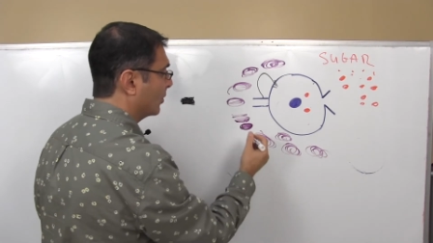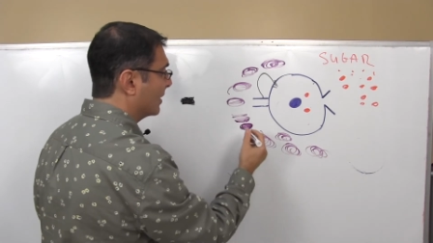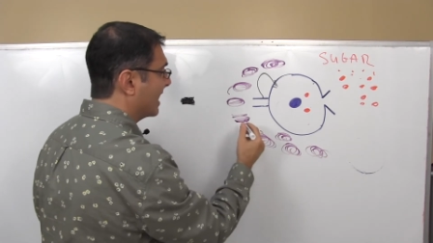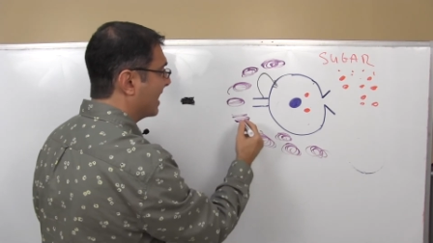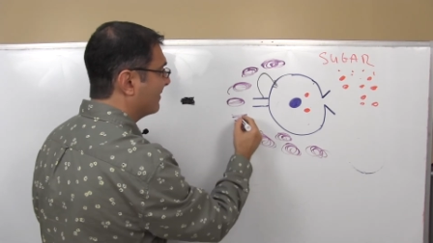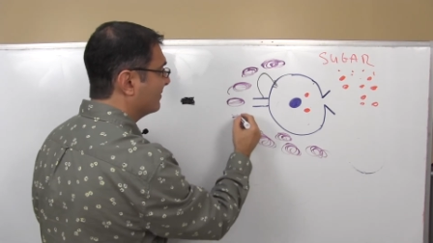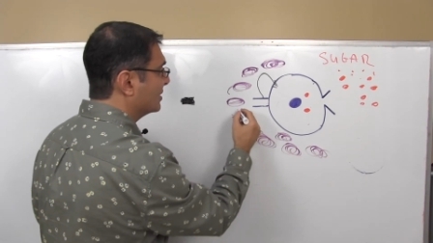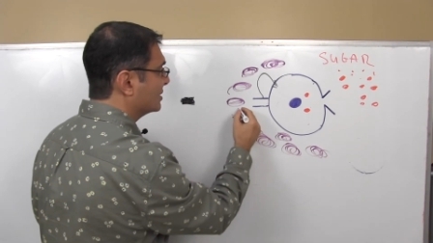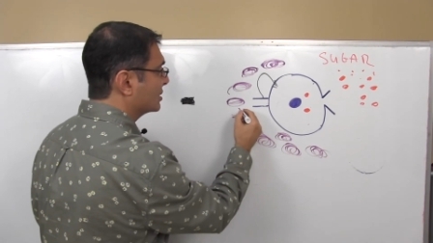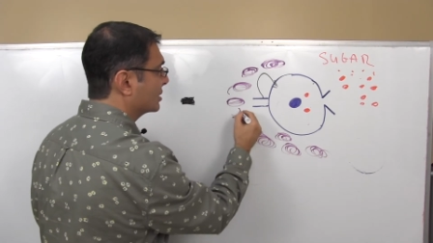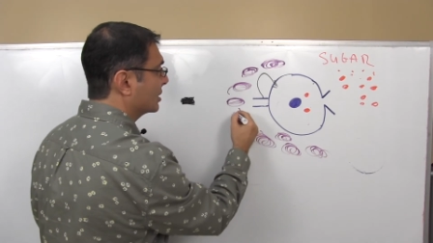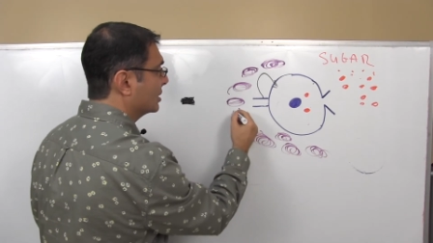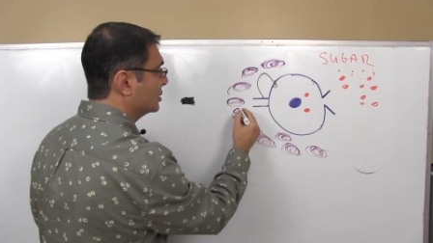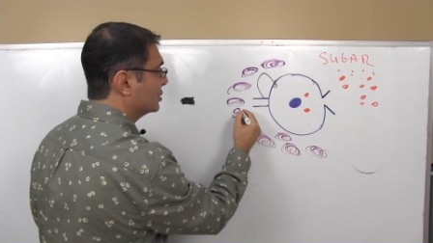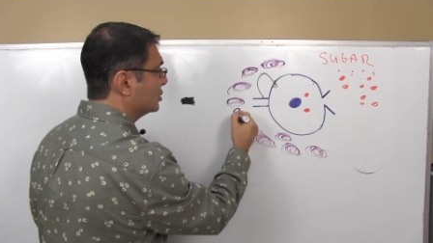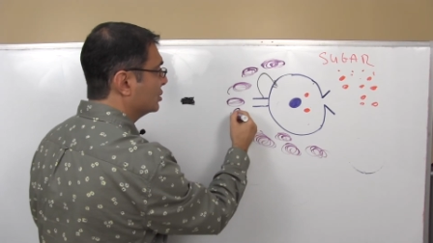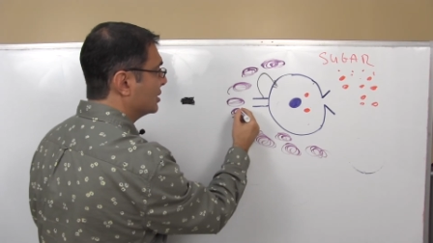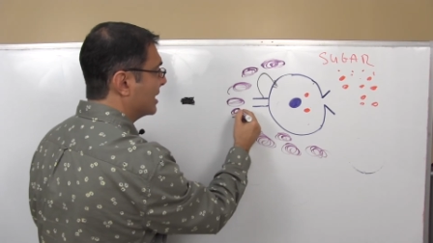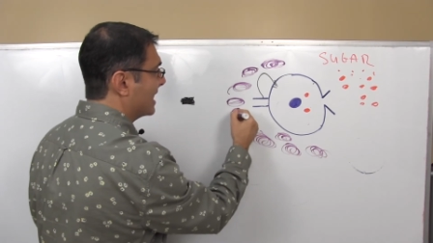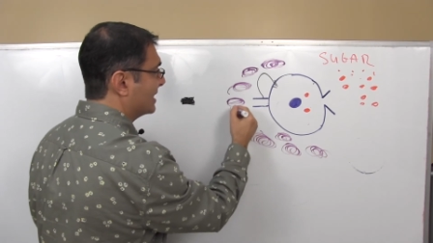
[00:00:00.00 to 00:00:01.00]
We have this
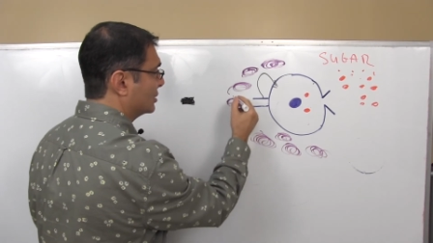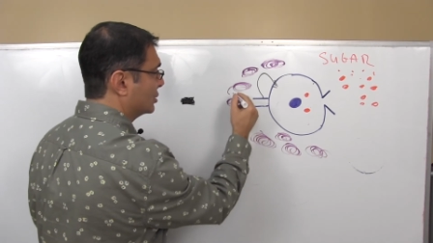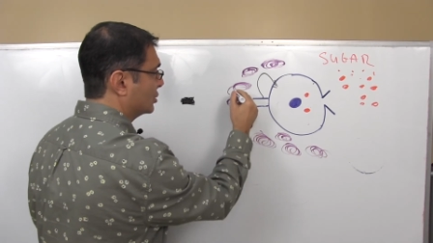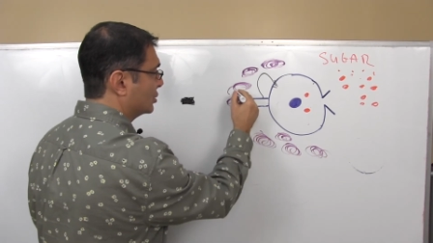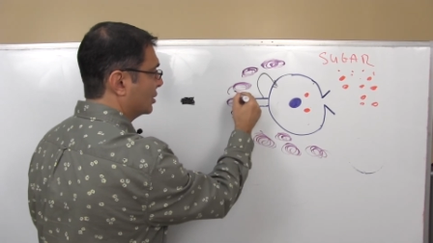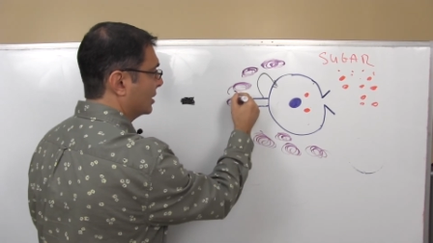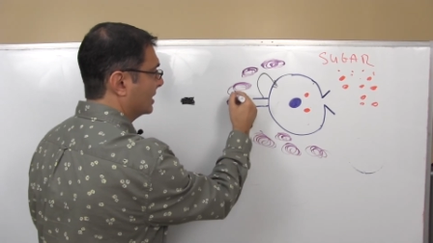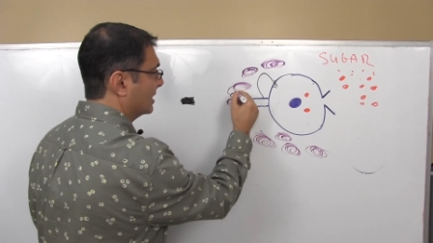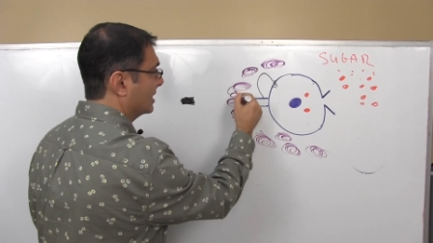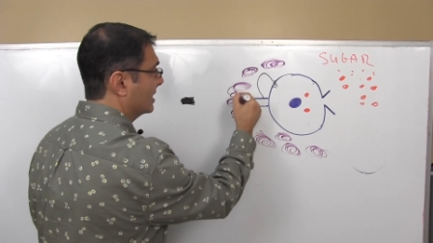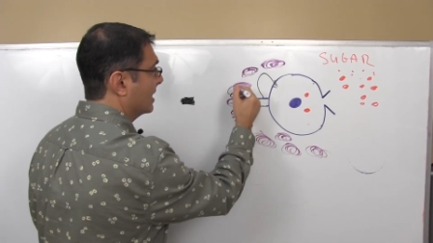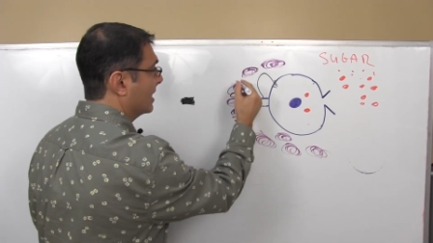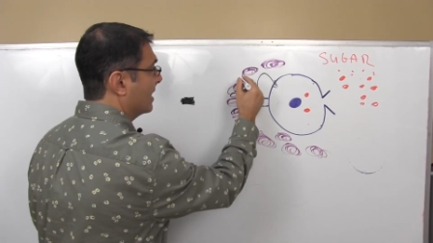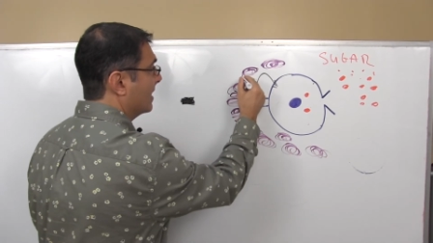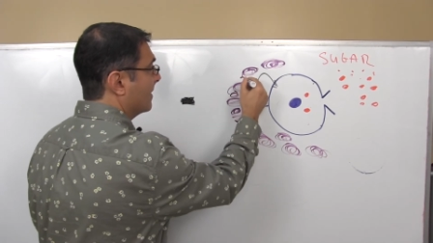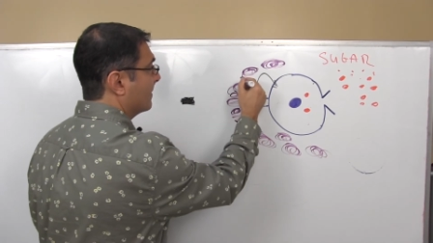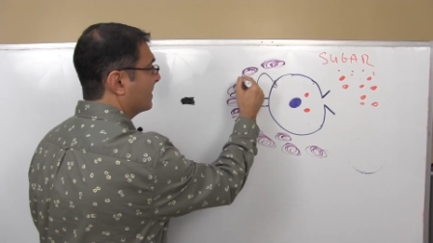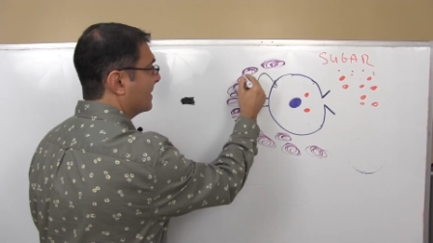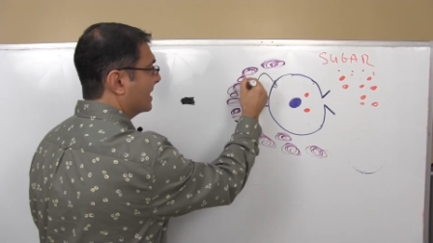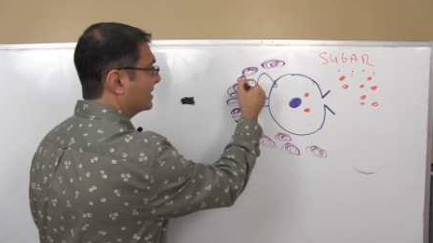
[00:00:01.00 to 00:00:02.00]
congestion
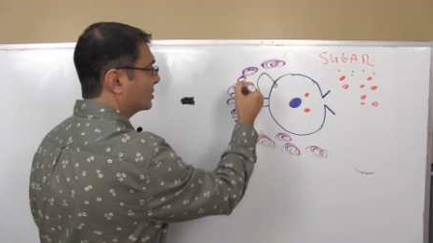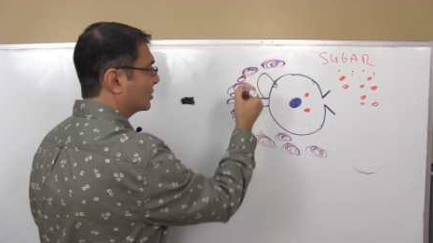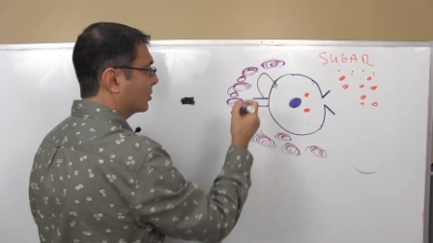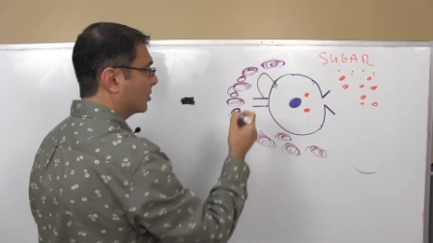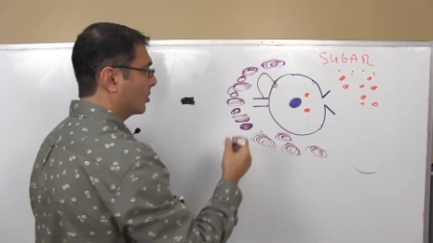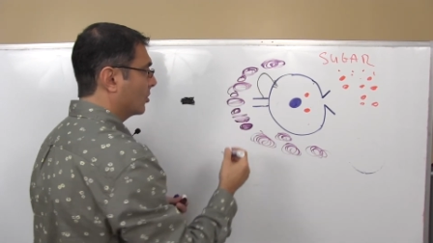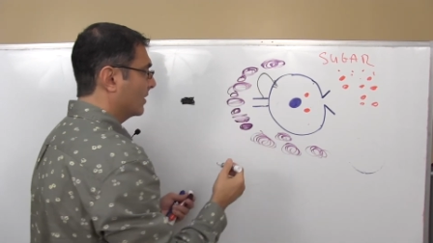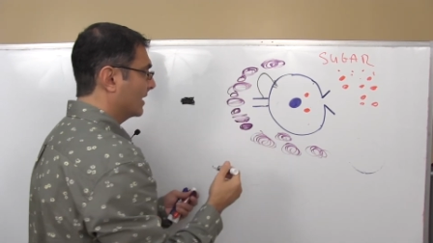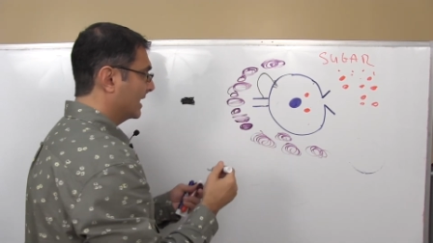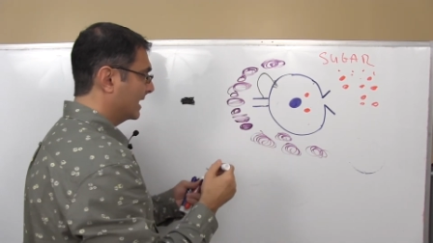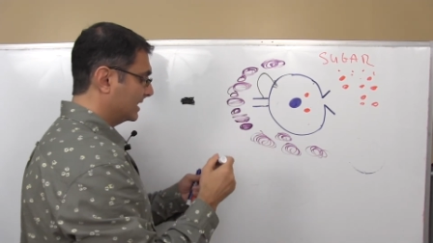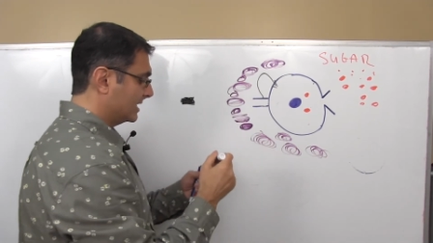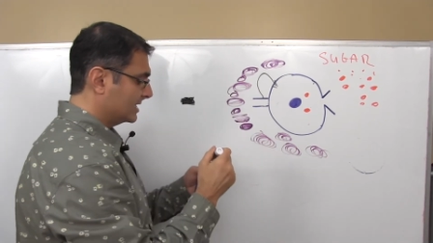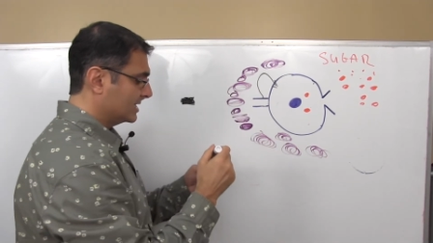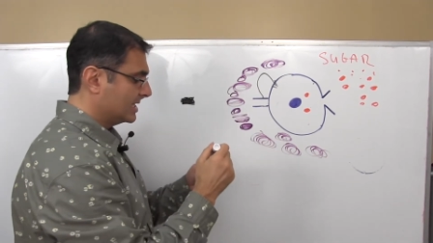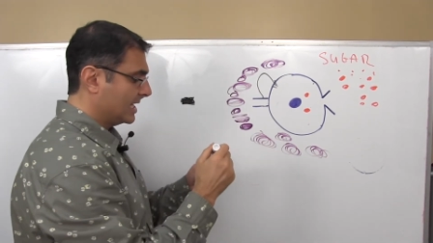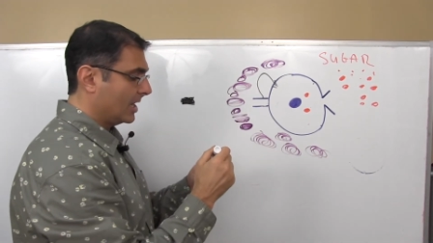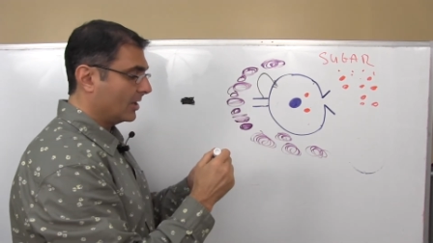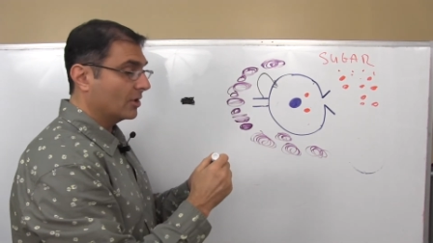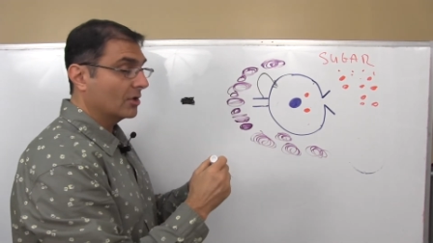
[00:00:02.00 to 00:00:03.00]
that's occurring at the
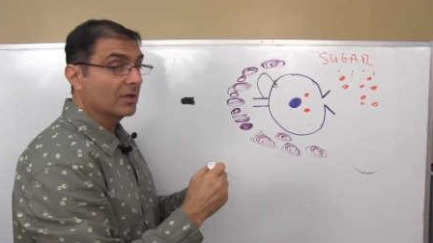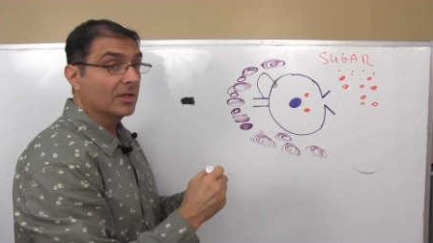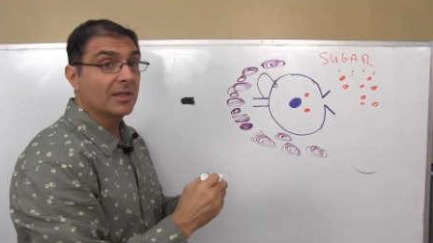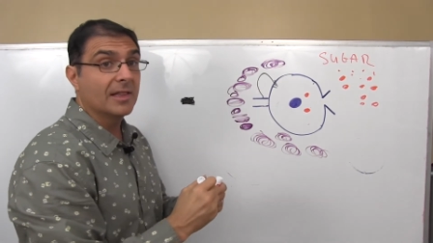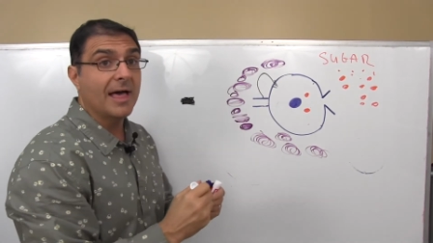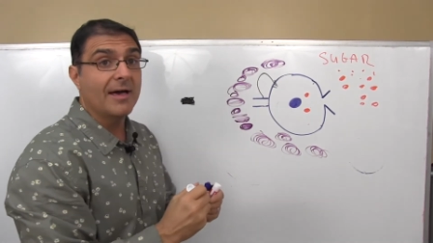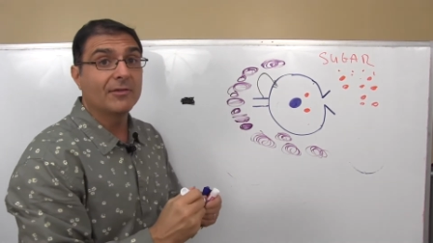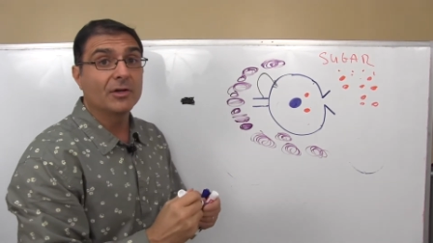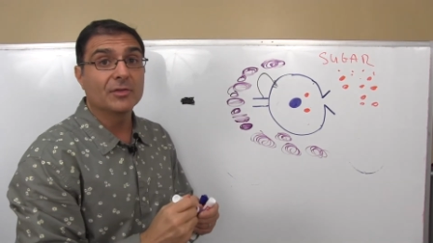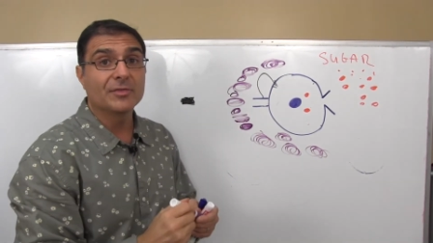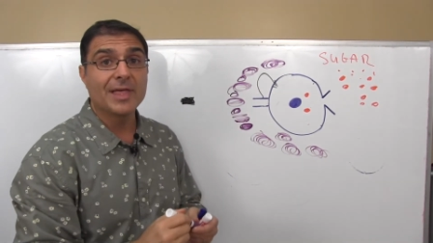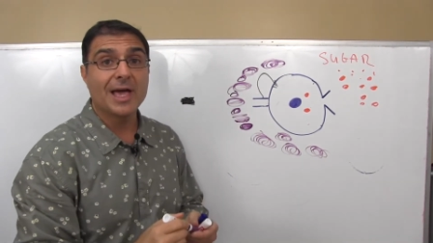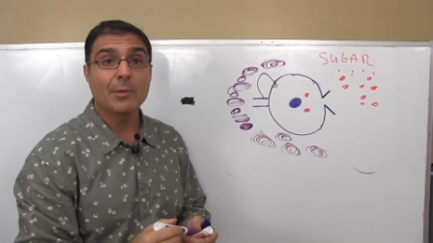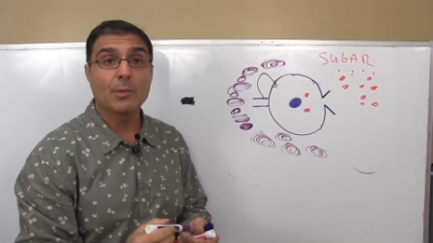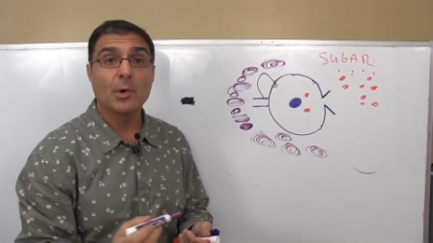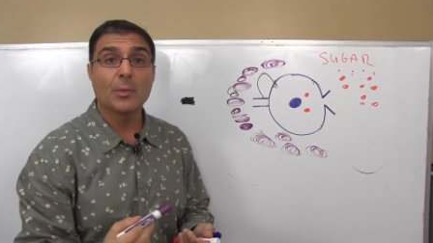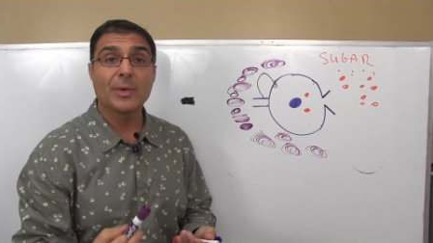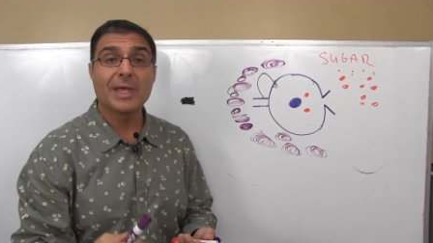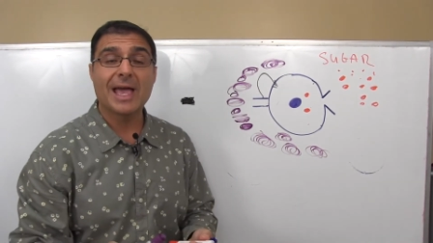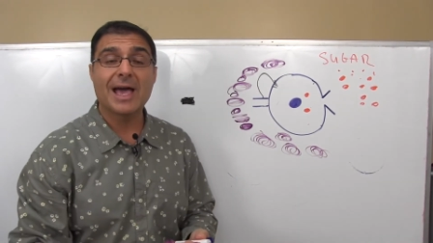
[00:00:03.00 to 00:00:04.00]
cellular level. Now,
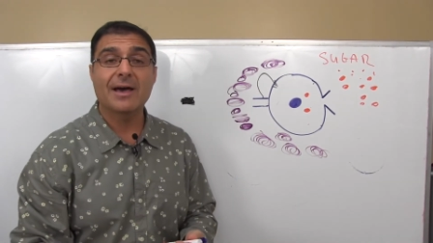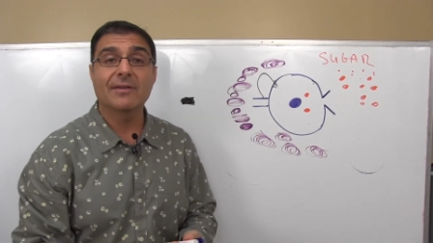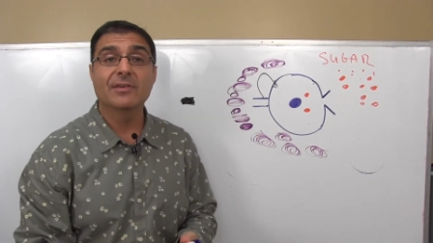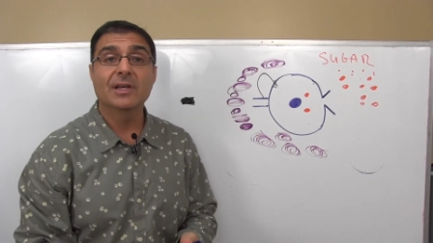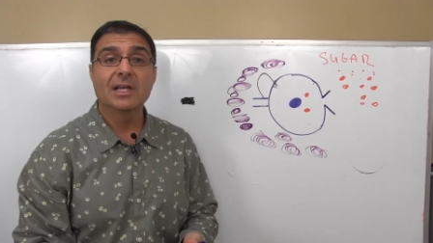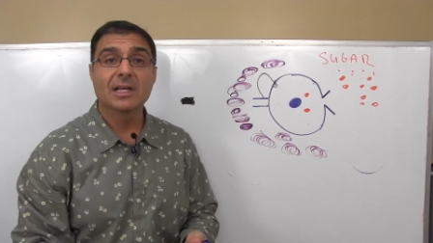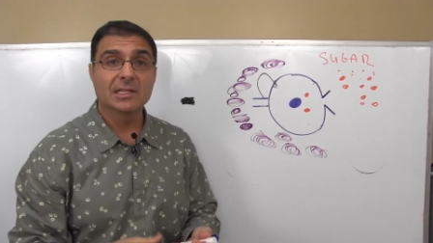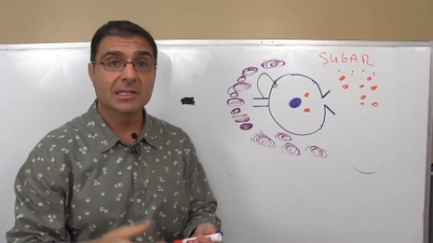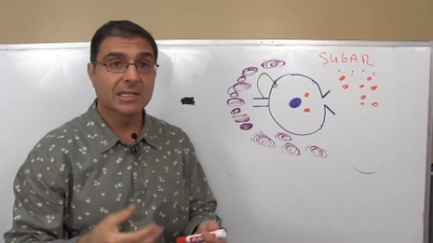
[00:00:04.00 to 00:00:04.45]
when we have